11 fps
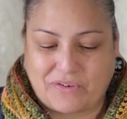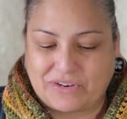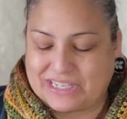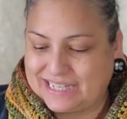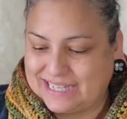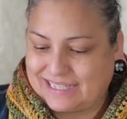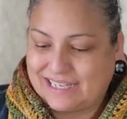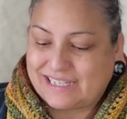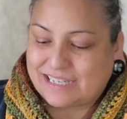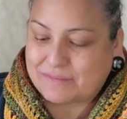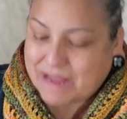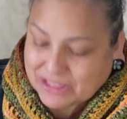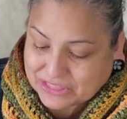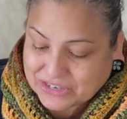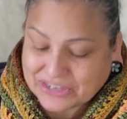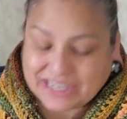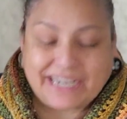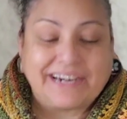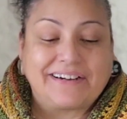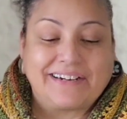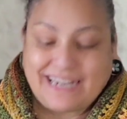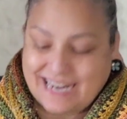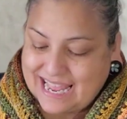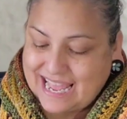forward to this. This is my third year